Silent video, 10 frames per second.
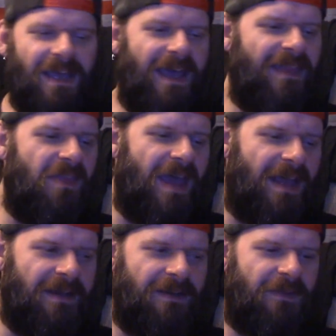And
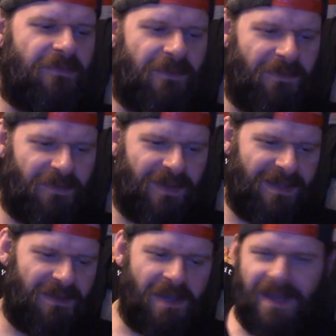then the first
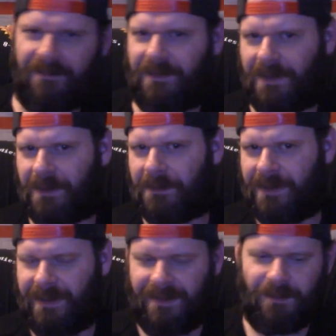thing you have to do
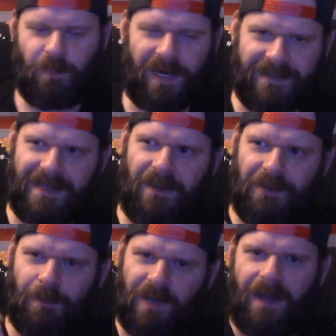is break down
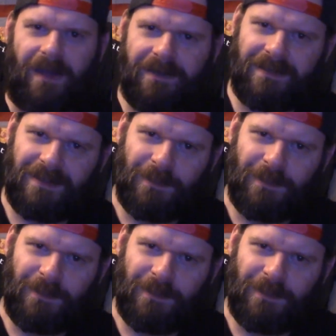your pod